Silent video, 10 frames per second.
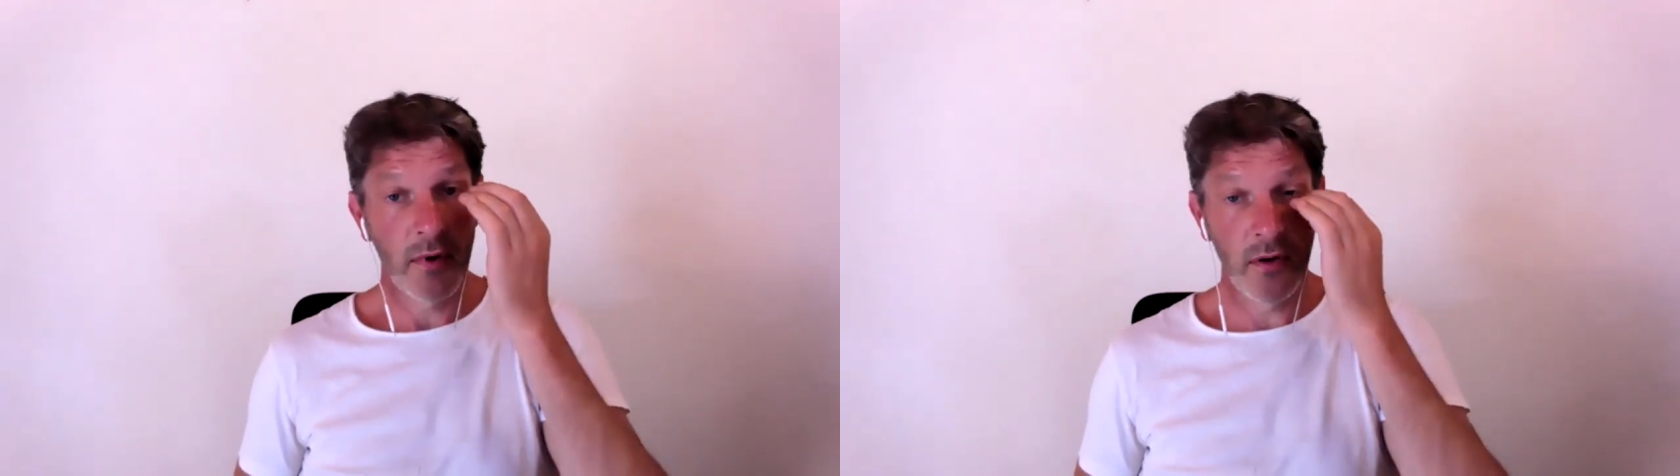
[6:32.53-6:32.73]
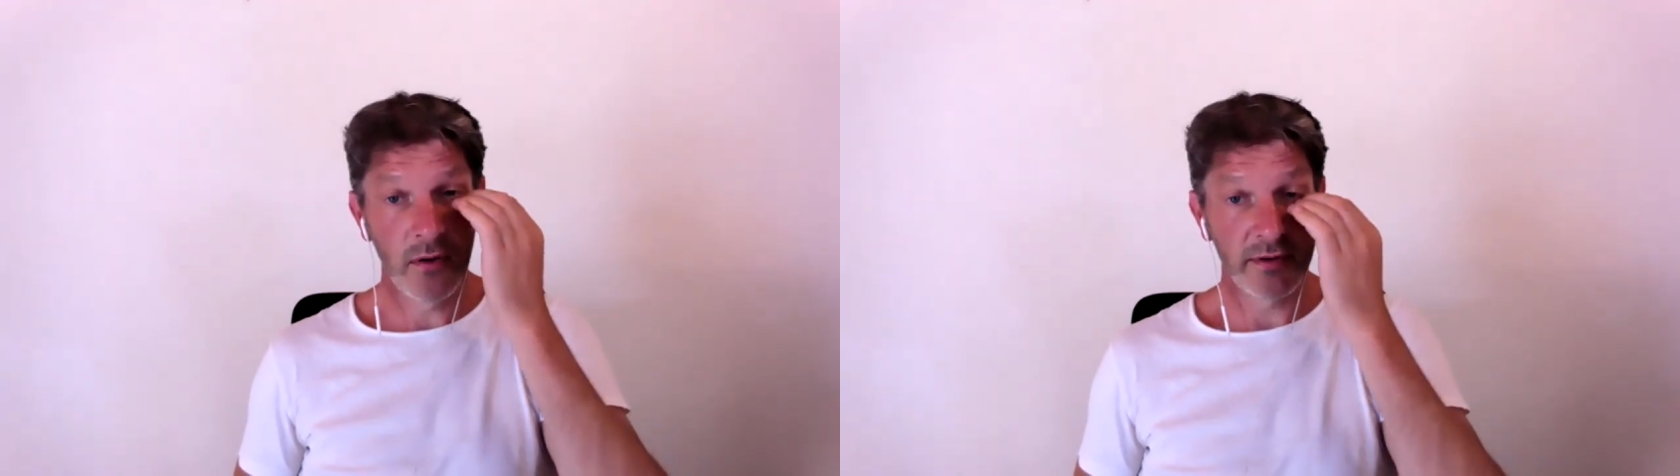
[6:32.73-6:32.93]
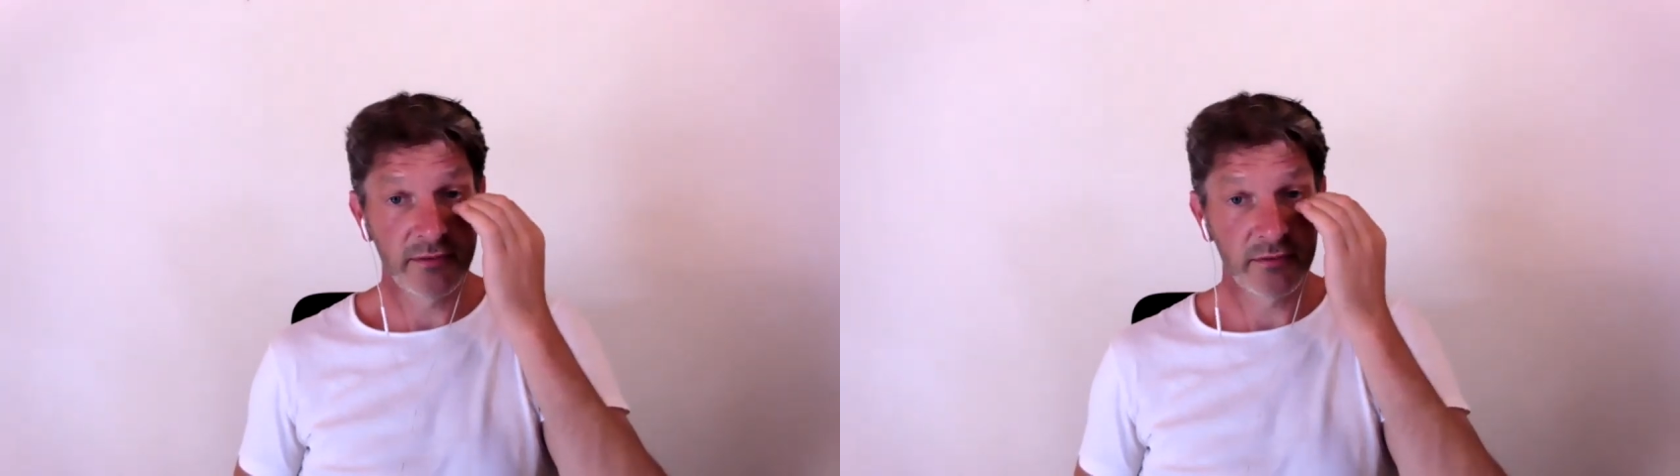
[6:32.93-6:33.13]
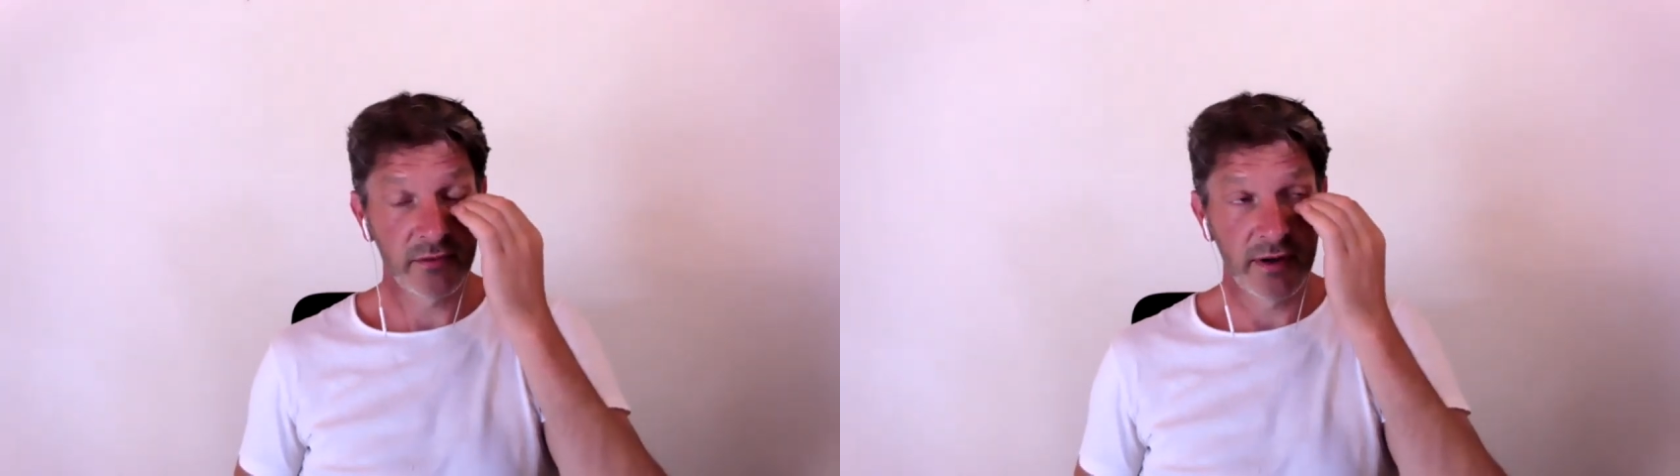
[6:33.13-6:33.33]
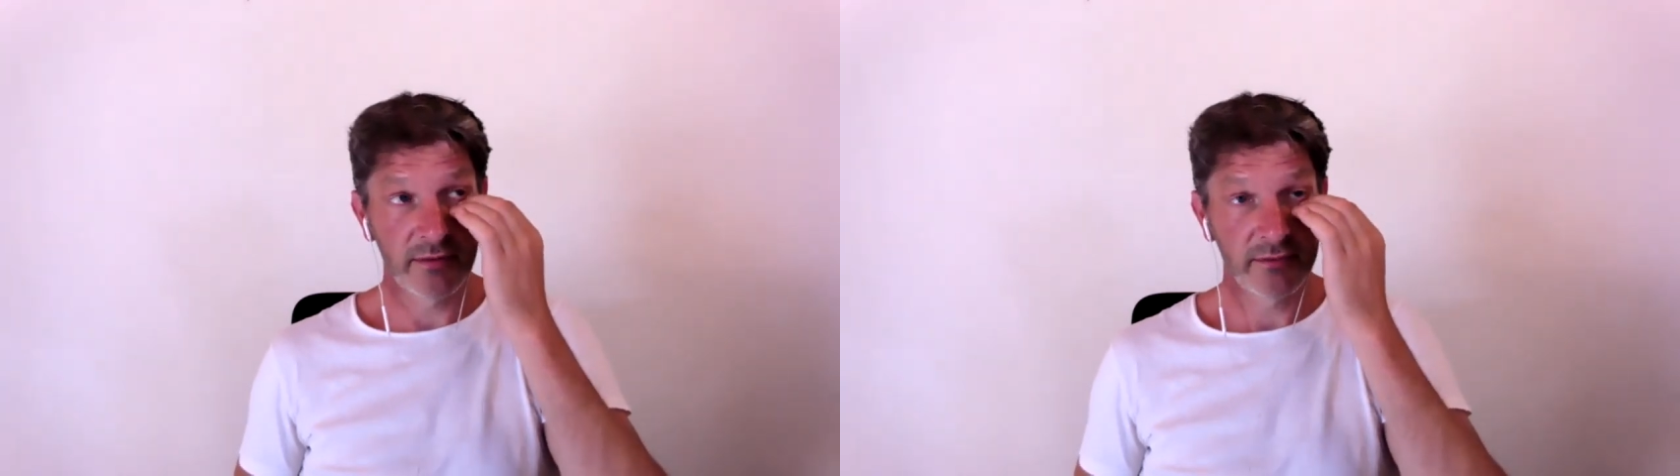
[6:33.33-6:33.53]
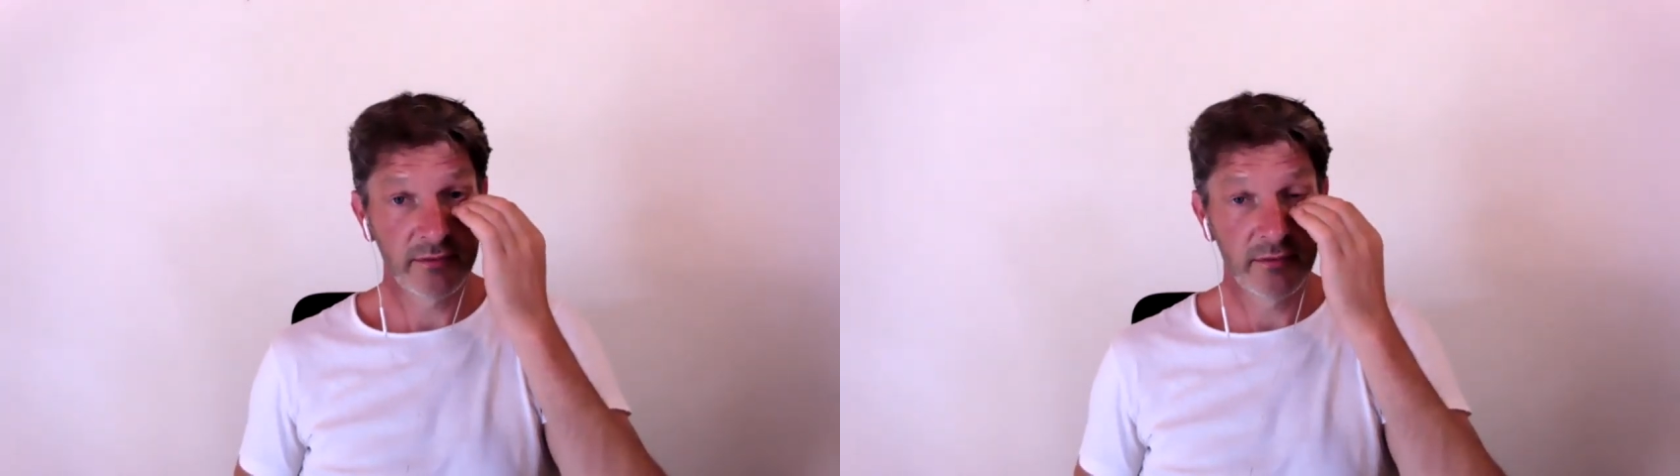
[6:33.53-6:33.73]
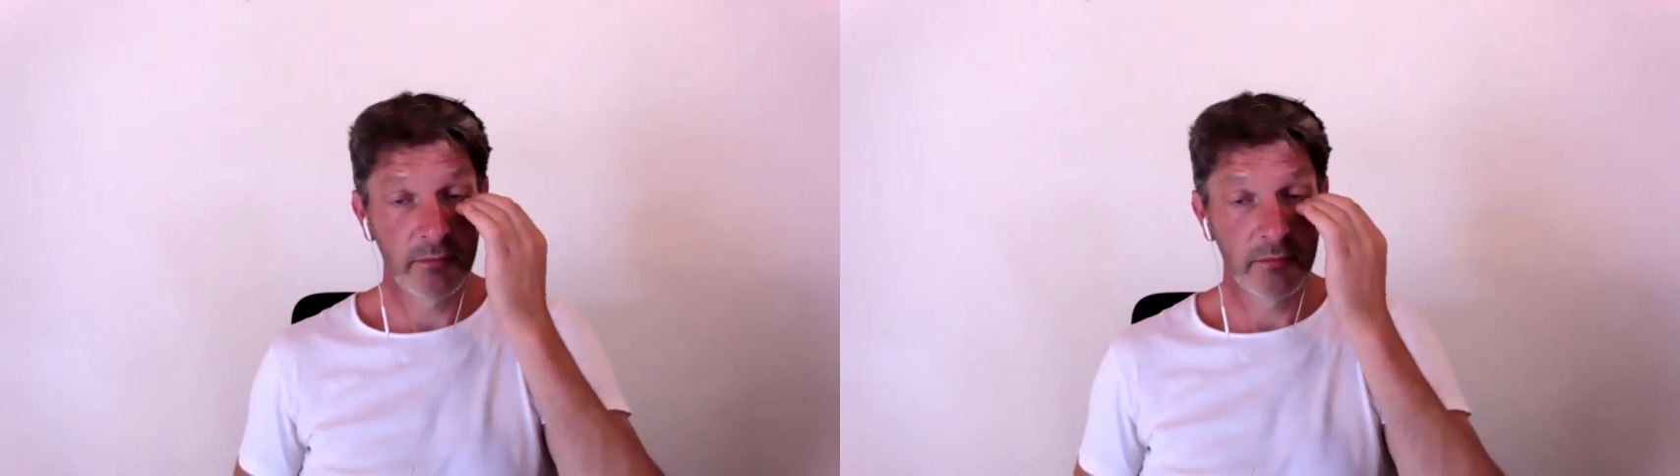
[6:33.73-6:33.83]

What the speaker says: All this stress.